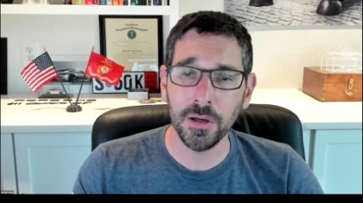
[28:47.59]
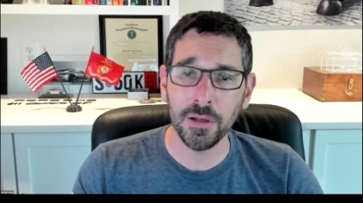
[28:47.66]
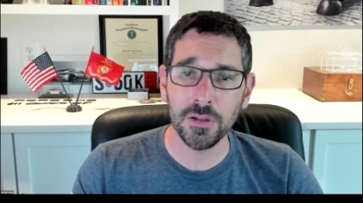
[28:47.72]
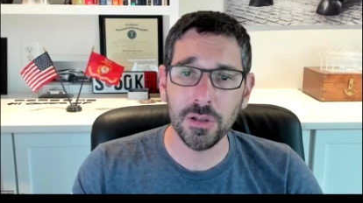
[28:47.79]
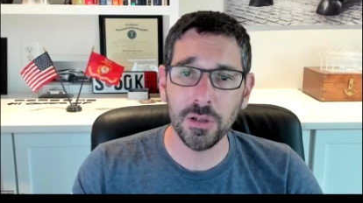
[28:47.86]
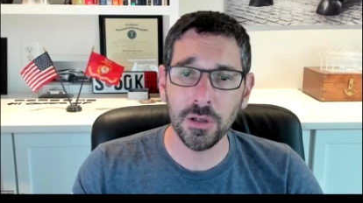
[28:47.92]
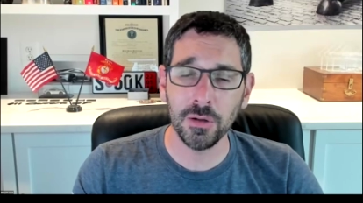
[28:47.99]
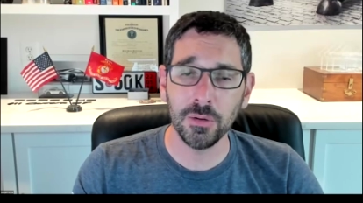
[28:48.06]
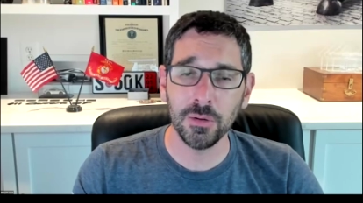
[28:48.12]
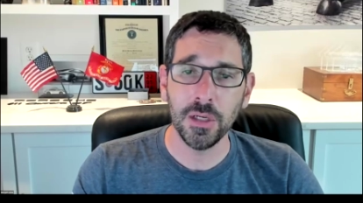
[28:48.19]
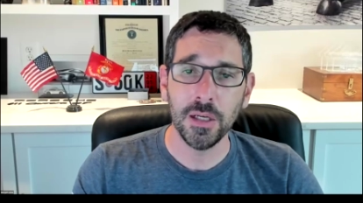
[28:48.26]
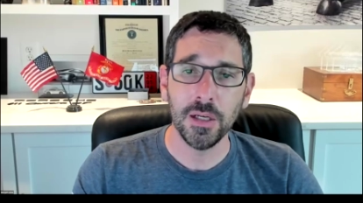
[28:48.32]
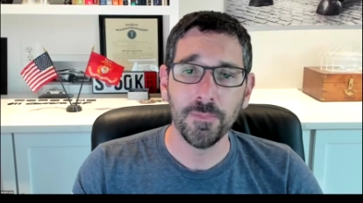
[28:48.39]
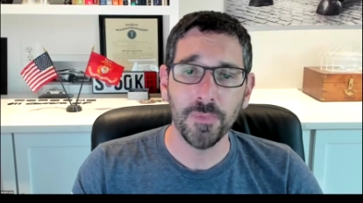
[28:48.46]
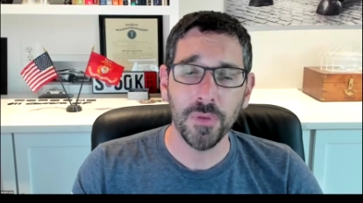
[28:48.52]
And so
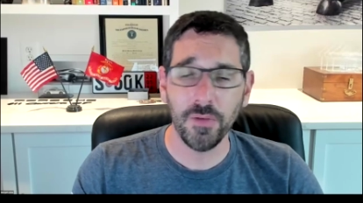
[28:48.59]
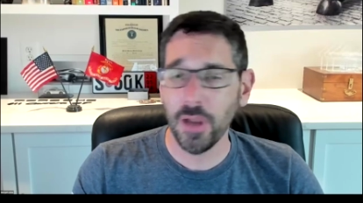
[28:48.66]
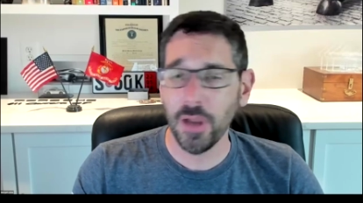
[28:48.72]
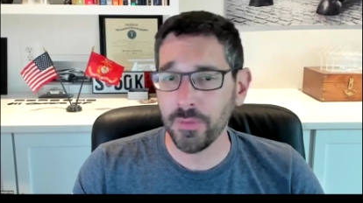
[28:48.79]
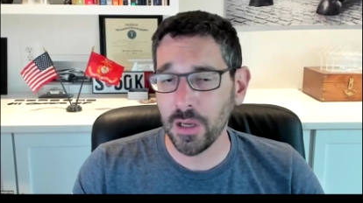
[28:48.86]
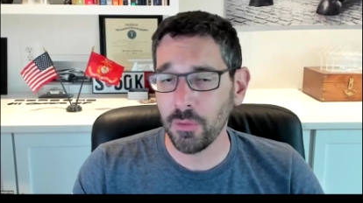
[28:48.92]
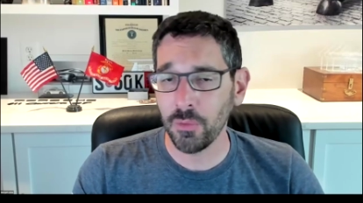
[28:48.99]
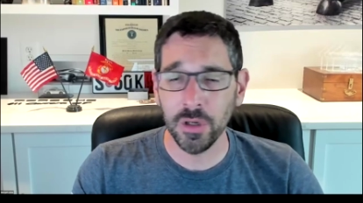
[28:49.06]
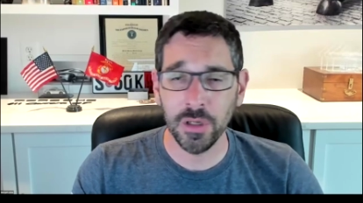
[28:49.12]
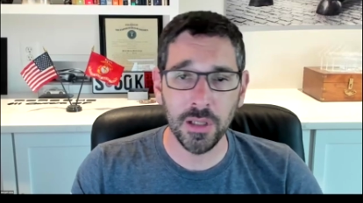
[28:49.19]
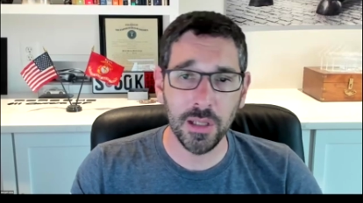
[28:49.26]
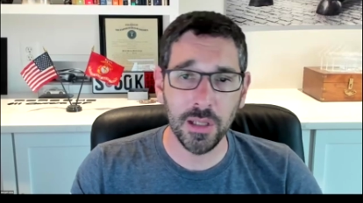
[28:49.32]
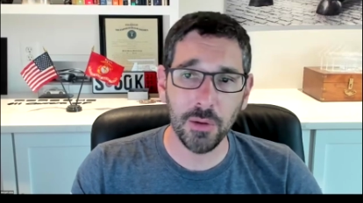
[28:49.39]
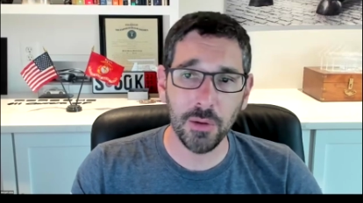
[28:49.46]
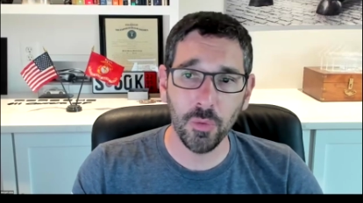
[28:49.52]
I've got one
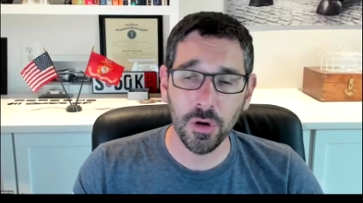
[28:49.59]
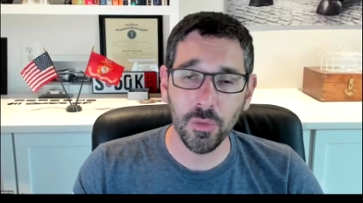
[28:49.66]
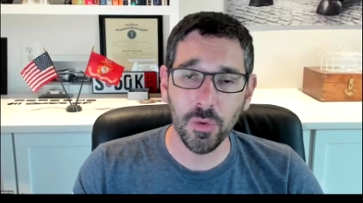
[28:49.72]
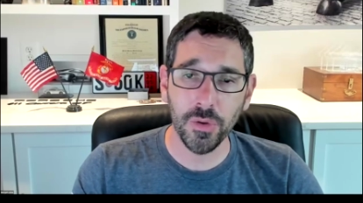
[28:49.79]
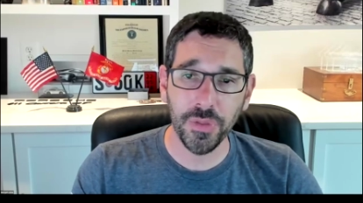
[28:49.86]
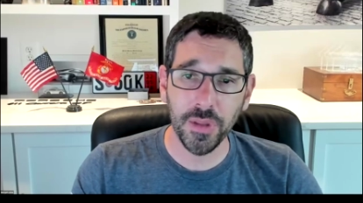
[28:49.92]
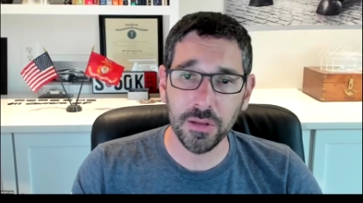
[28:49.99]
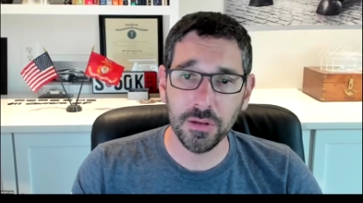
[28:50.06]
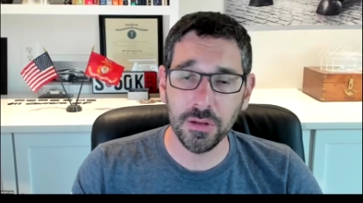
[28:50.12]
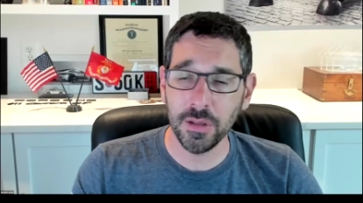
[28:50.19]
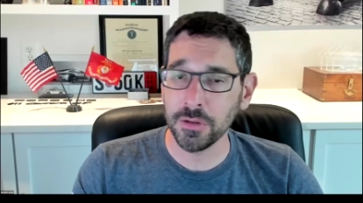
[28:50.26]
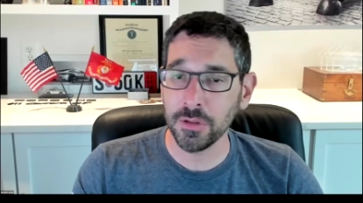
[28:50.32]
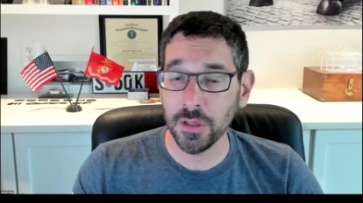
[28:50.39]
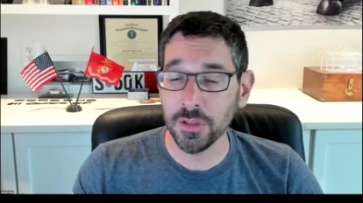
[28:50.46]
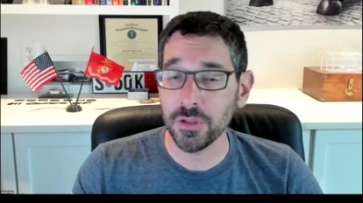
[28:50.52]
that I work with that
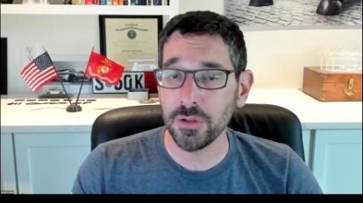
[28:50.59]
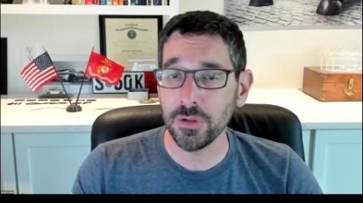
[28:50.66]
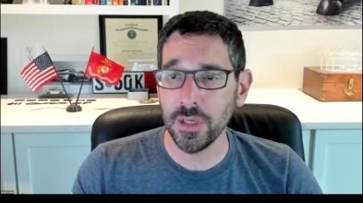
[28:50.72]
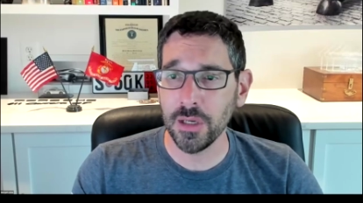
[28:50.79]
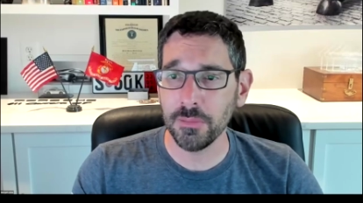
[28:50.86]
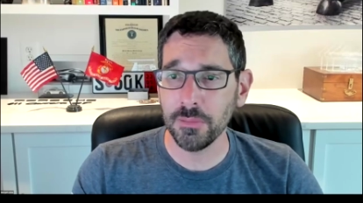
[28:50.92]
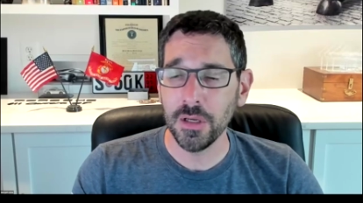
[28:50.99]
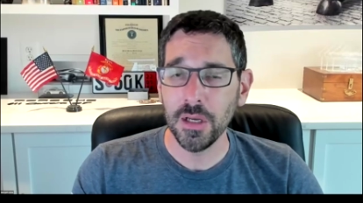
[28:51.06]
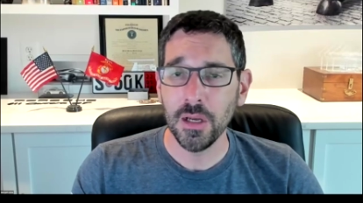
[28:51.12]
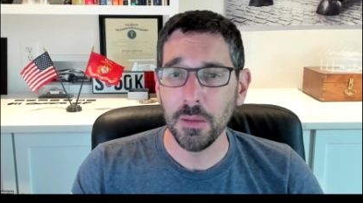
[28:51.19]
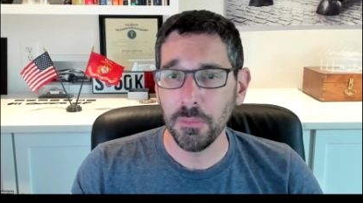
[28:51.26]
does do them.